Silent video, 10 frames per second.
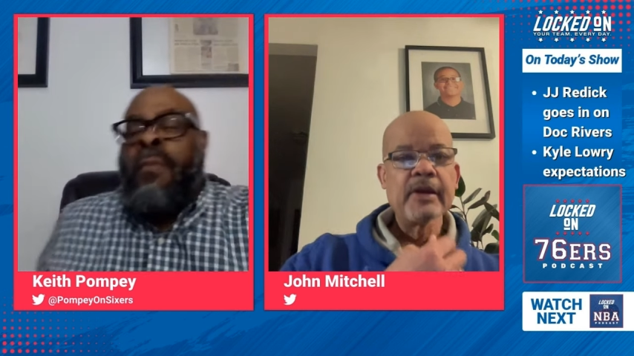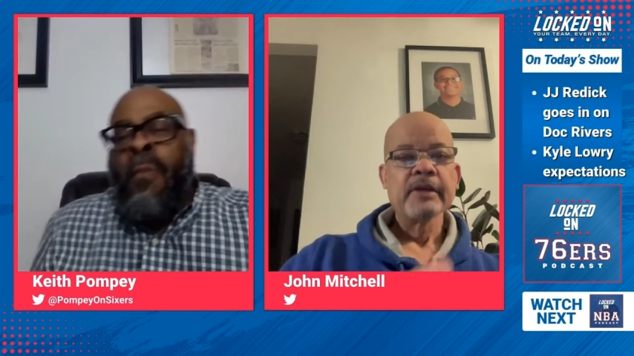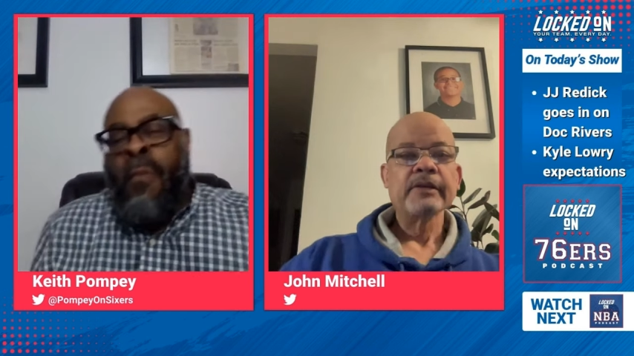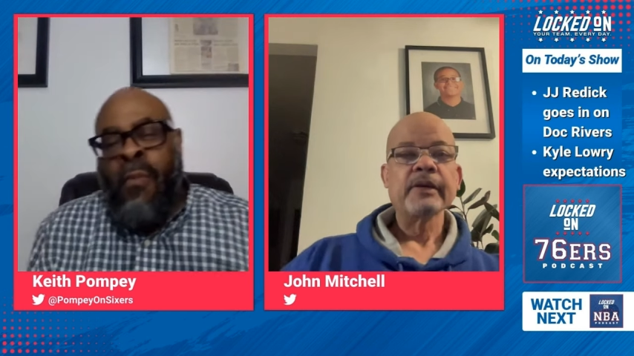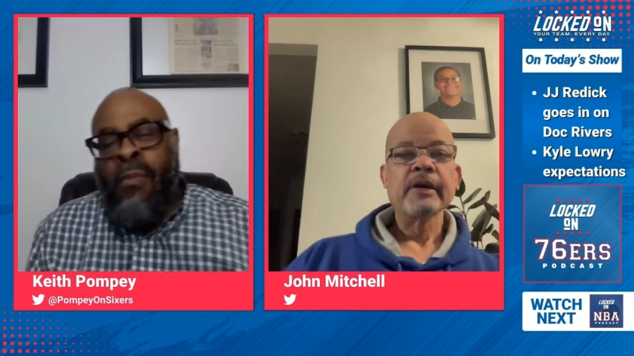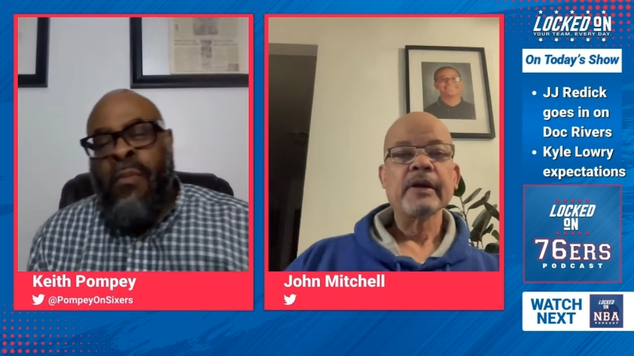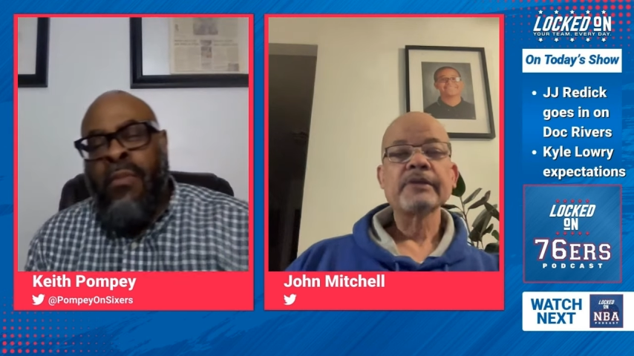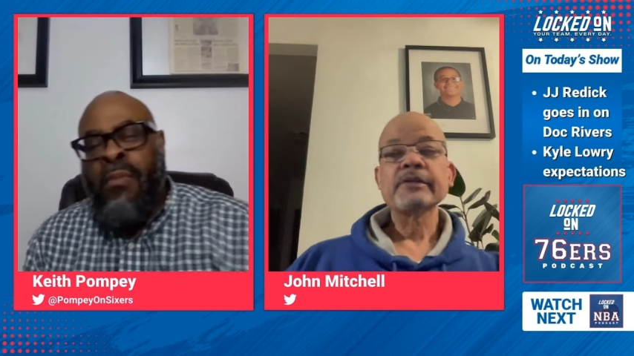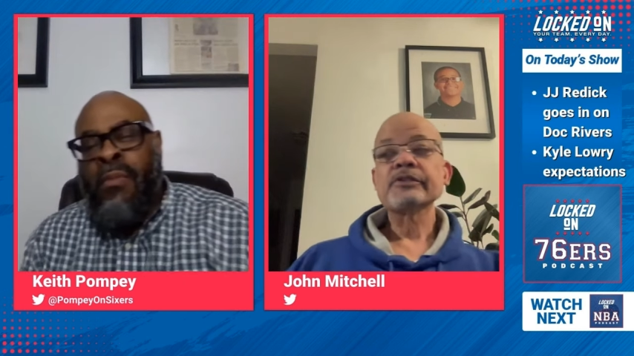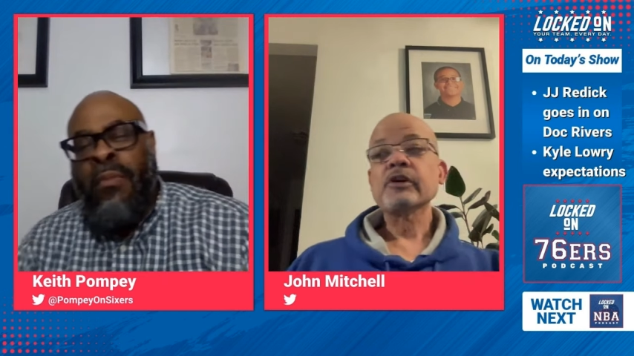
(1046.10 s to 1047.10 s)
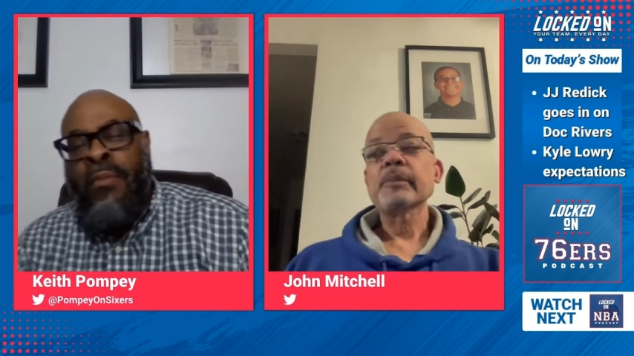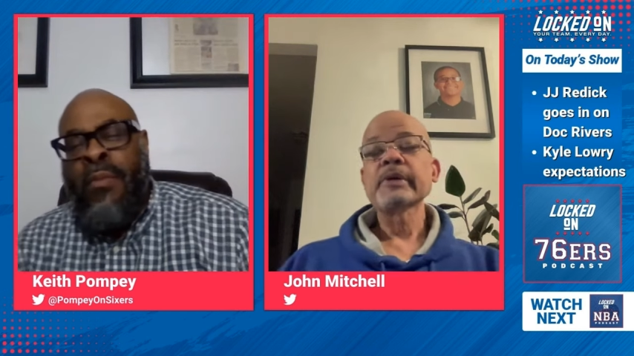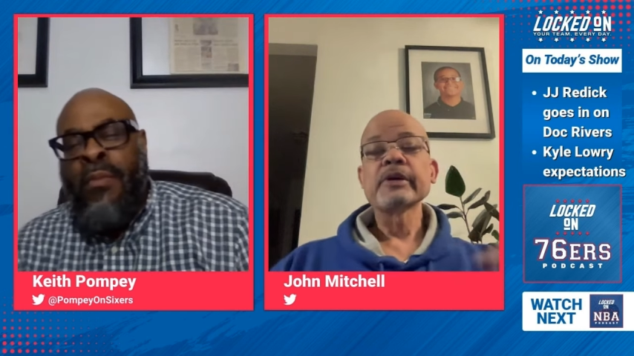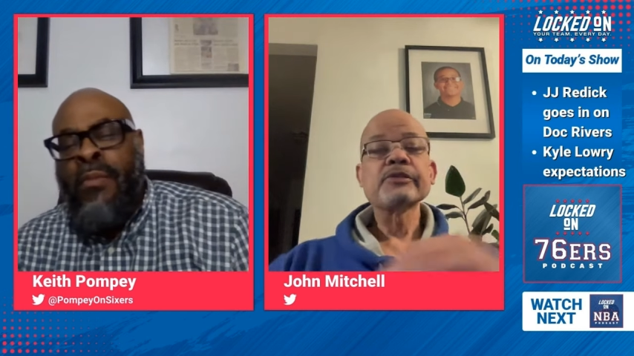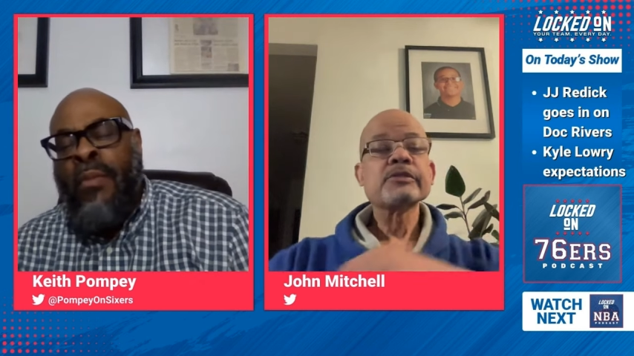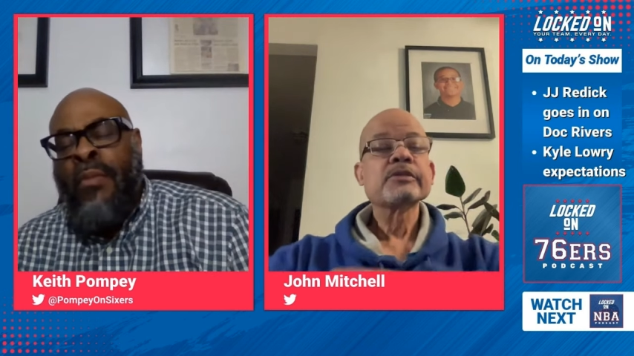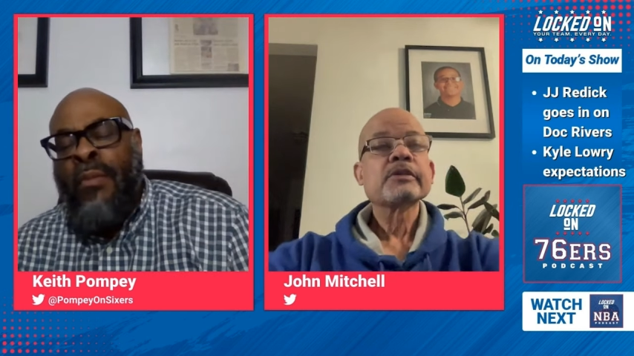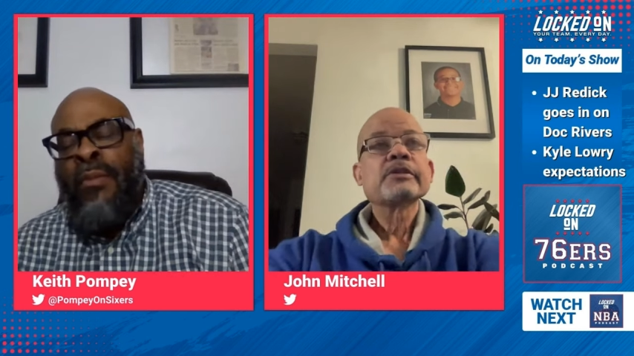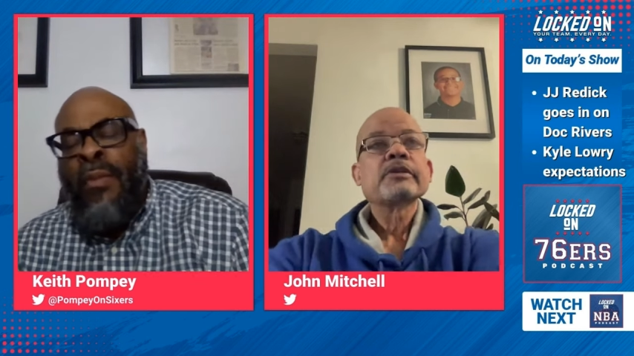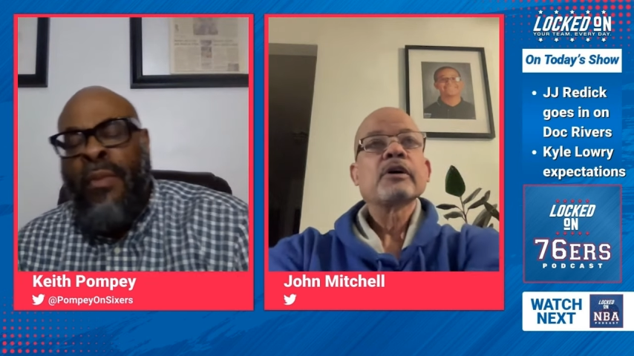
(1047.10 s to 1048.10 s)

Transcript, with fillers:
Speaker 1: Yeah, it's gonna be interesting. I